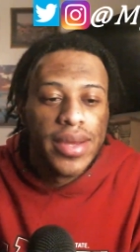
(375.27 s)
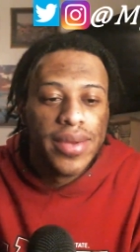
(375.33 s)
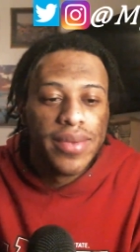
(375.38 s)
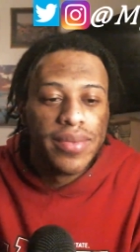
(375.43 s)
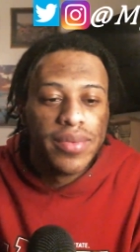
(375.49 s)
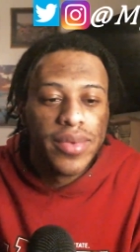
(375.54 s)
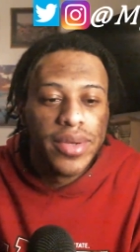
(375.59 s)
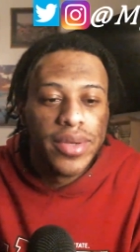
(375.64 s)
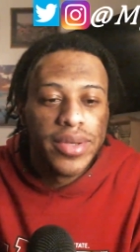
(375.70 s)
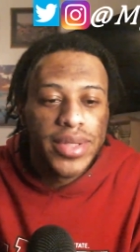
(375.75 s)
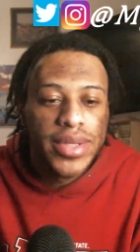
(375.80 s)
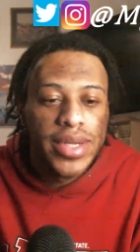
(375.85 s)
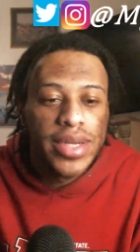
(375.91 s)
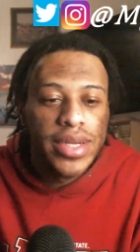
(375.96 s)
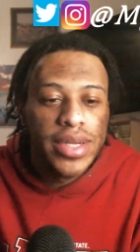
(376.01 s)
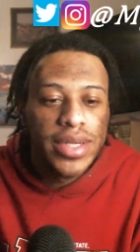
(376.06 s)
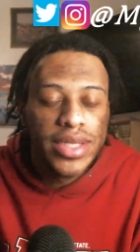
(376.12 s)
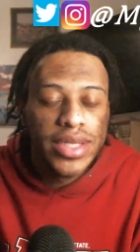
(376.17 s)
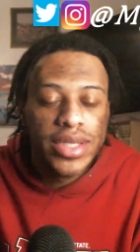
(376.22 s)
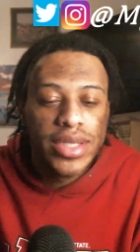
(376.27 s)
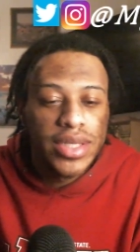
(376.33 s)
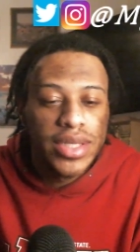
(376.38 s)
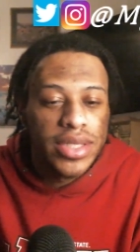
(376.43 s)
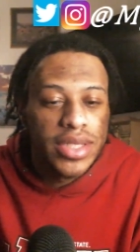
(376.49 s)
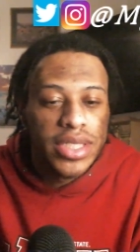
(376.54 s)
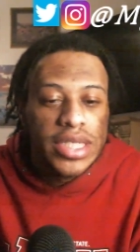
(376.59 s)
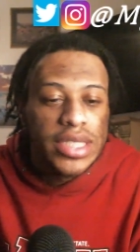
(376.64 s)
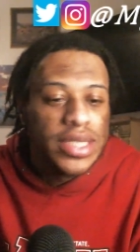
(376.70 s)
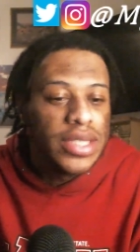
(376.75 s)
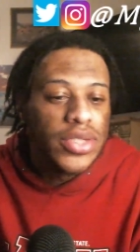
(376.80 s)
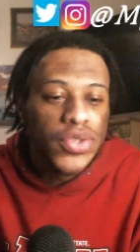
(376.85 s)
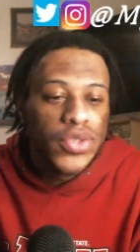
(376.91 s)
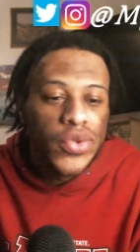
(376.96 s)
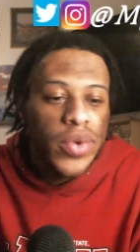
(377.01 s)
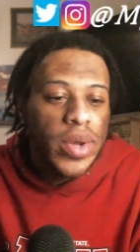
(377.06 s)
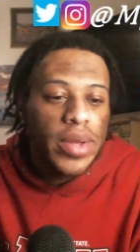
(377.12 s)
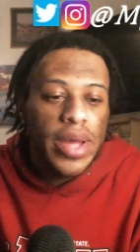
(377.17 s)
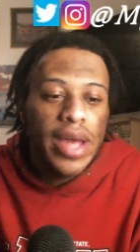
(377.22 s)
you know what I'm saying, it's just, she's
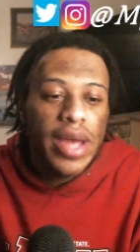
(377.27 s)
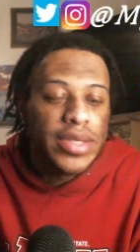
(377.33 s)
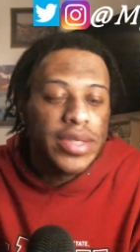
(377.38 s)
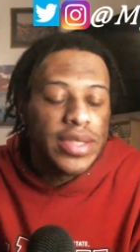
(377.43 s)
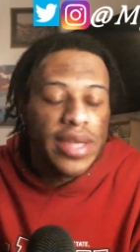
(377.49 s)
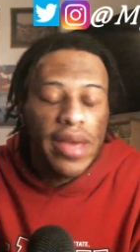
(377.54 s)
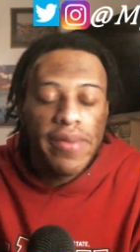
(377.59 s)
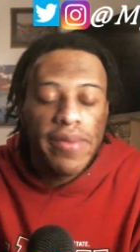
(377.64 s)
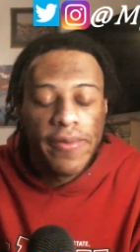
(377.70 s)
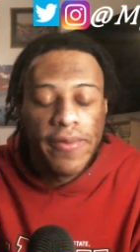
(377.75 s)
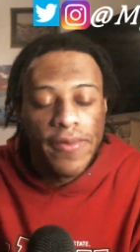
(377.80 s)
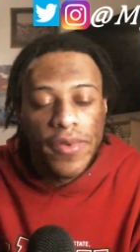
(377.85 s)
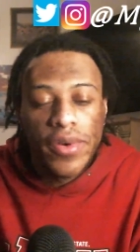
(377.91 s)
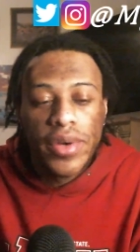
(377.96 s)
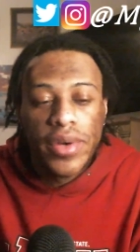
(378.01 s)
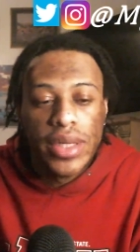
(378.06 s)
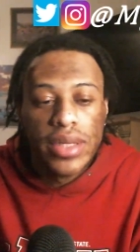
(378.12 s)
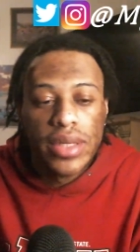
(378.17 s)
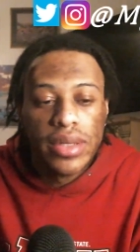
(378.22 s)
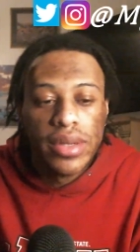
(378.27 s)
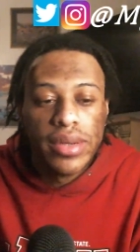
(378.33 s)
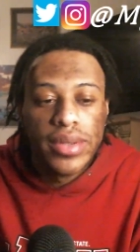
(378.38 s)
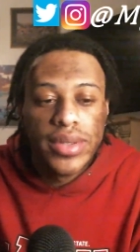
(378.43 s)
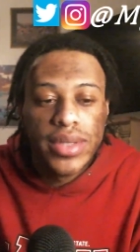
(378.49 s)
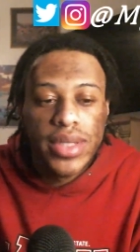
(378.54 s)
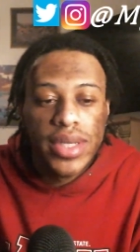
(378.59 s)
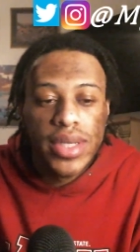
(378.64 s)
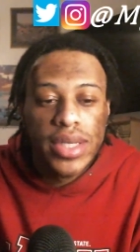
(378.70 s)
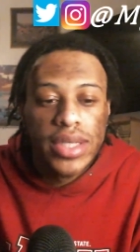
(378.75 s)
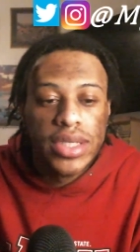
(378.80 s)
enjoying life, she's having fun, you know what I'm saying,